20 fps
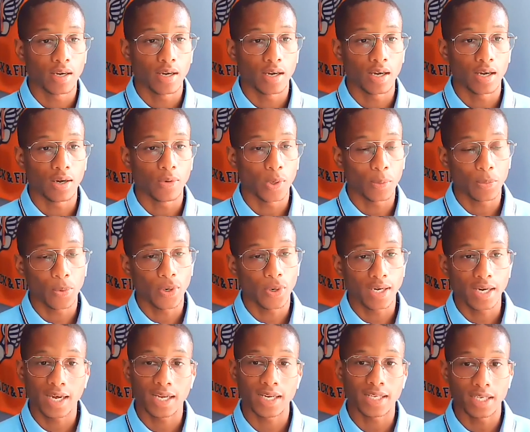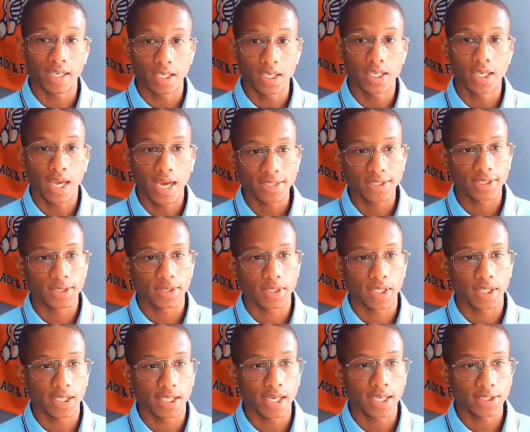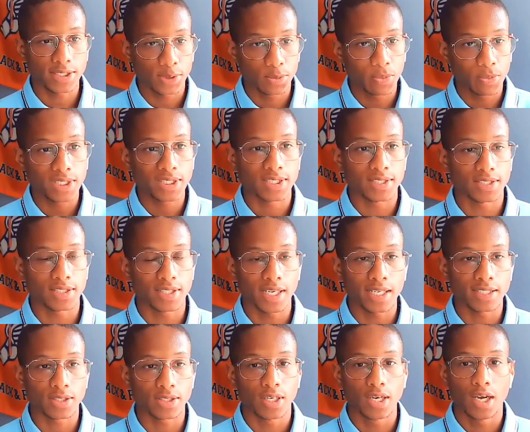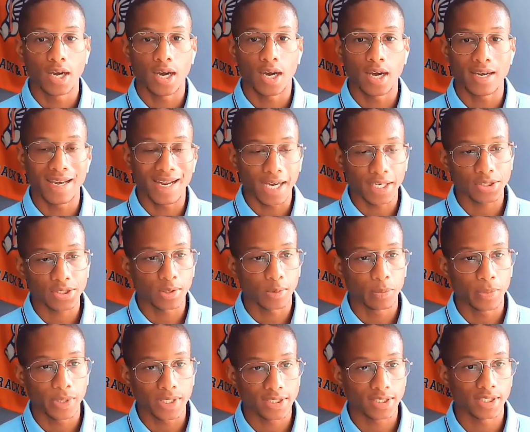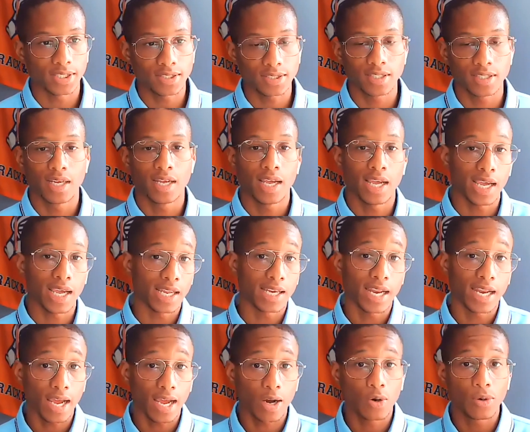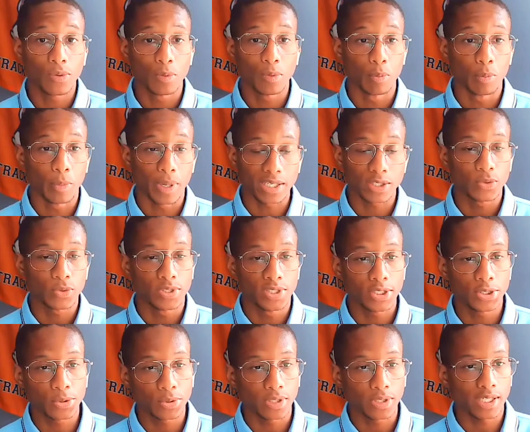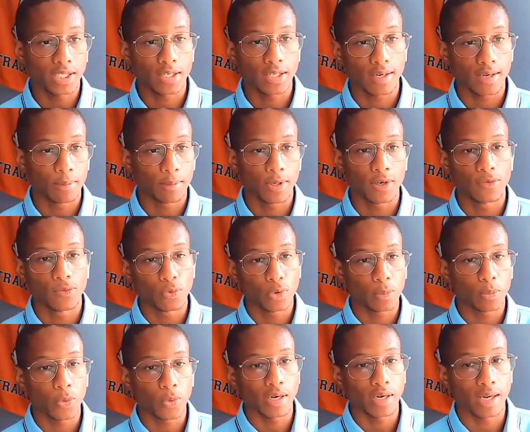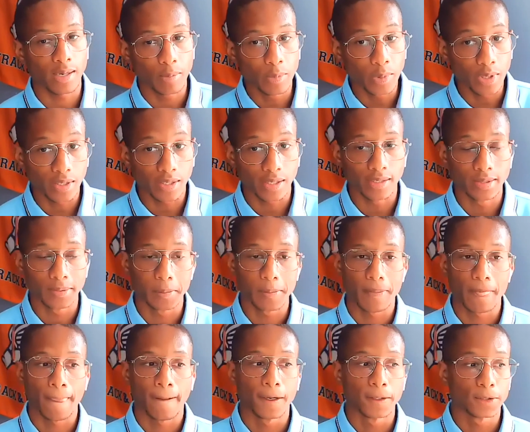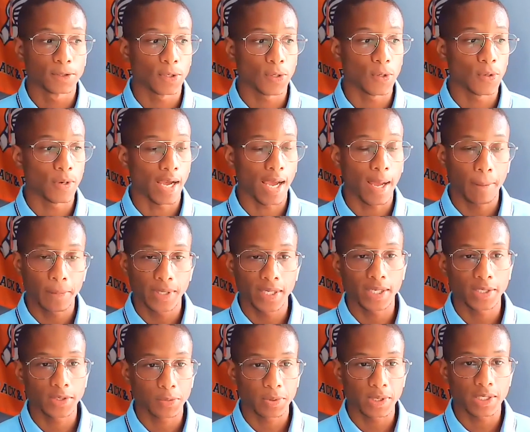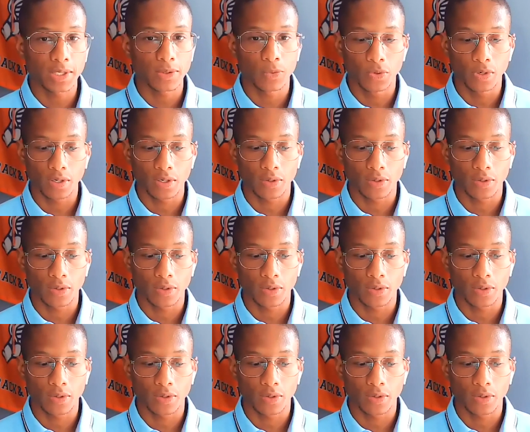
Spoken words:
1.9, he has his business. He has a national business and now makes residual income of 1.9 million. So at PHP,